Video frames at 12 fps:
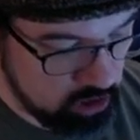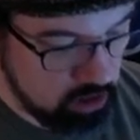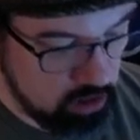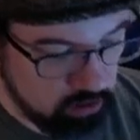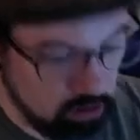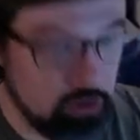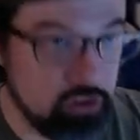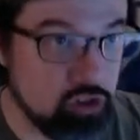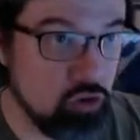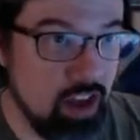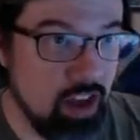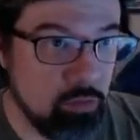They're called
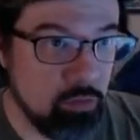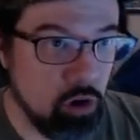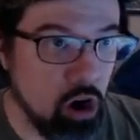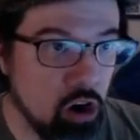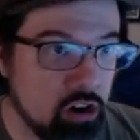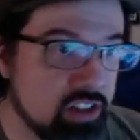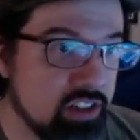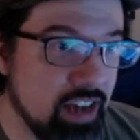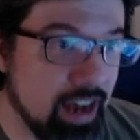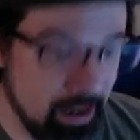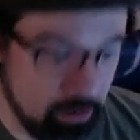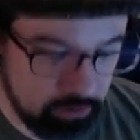Strathmore artist
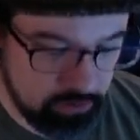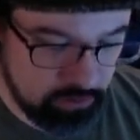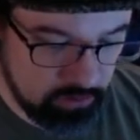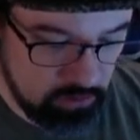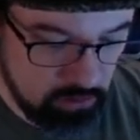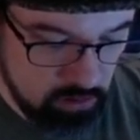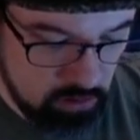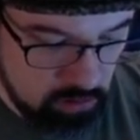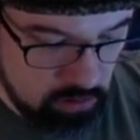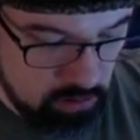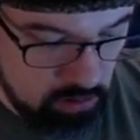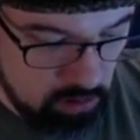tiles.
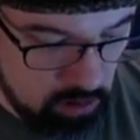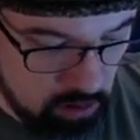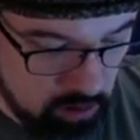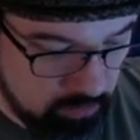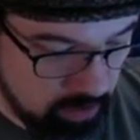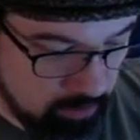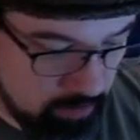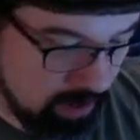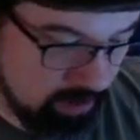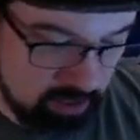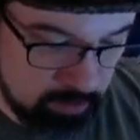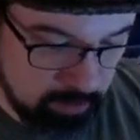I buy
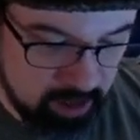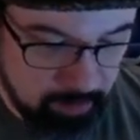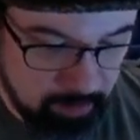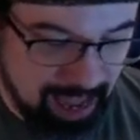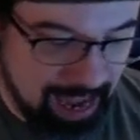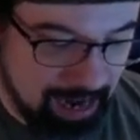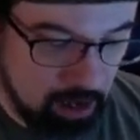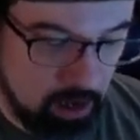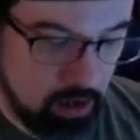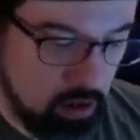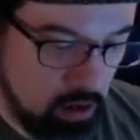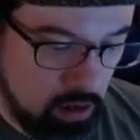these by the pack.
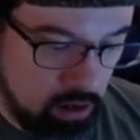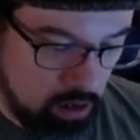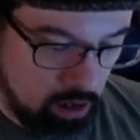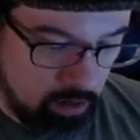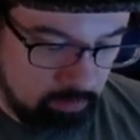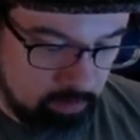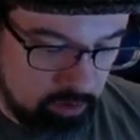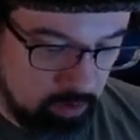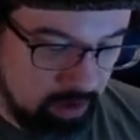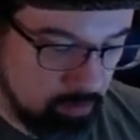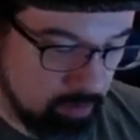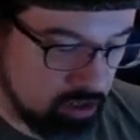So we have a
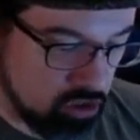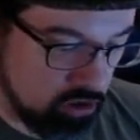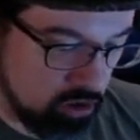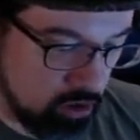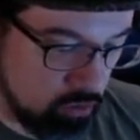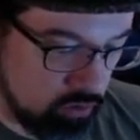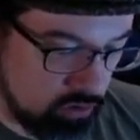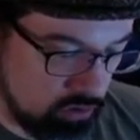bunch of those.